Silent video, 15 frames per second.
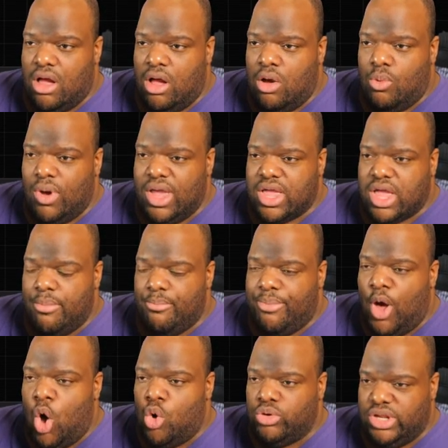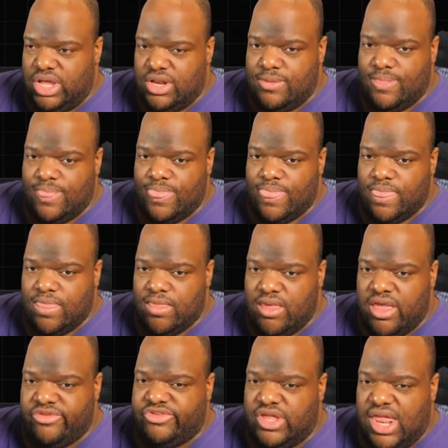Oh wait, component.
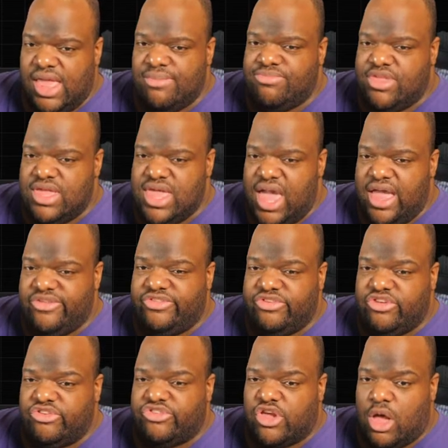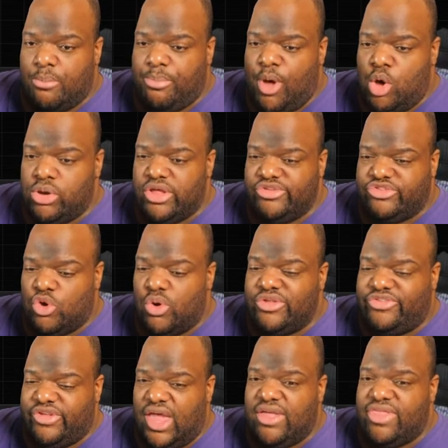It's the empty case. It's just a component. So
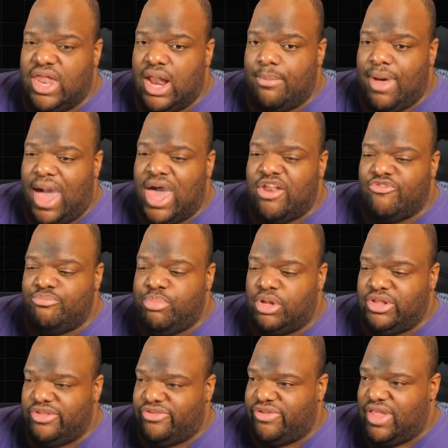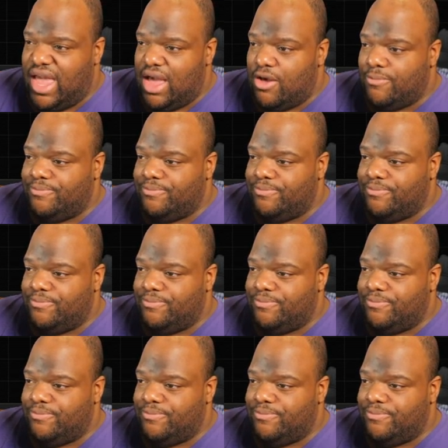it's saying that I'm out of bullets now.